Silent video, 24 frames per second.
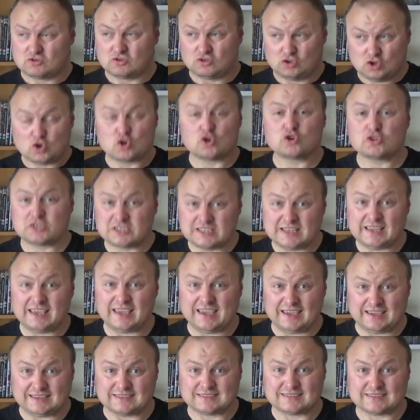go
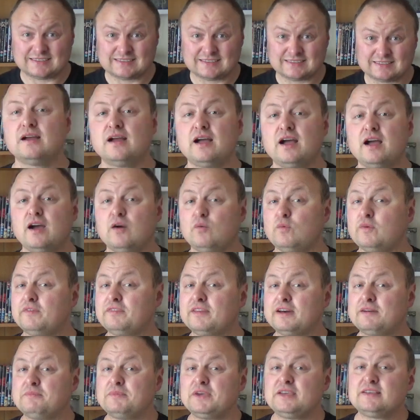see it. And with
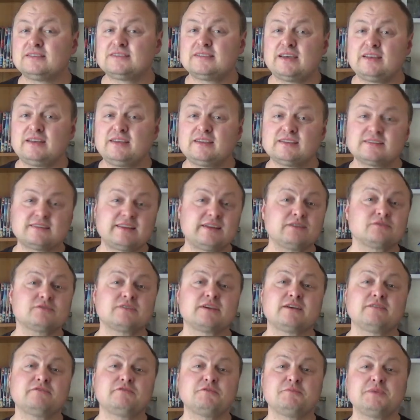that being said, it's now
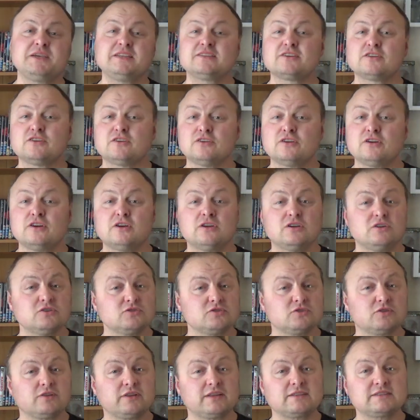time for me to go.
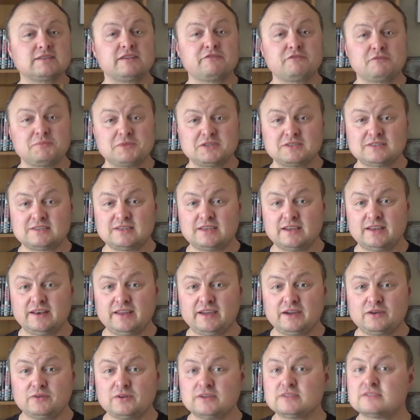So all that's left for me to say
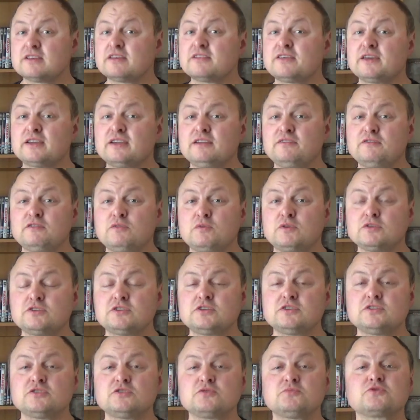now is thank you for watching
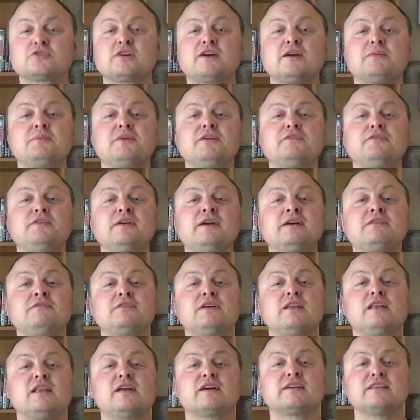and subscribing if you have,
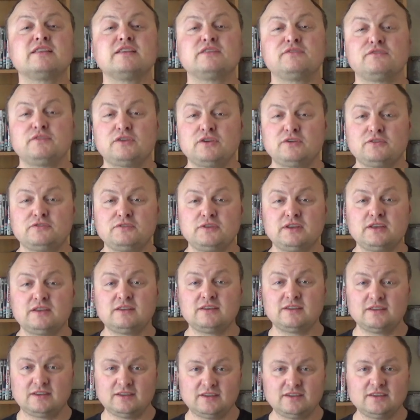and liking this video if you did.
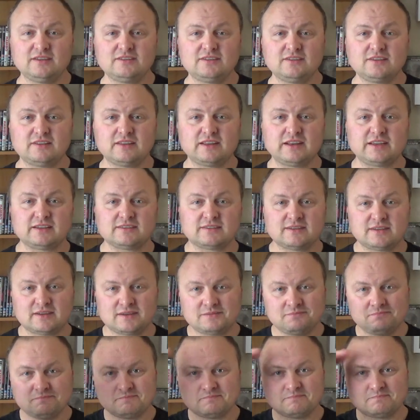Until the next
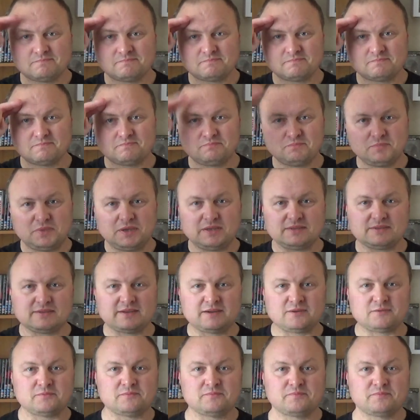time, peace out.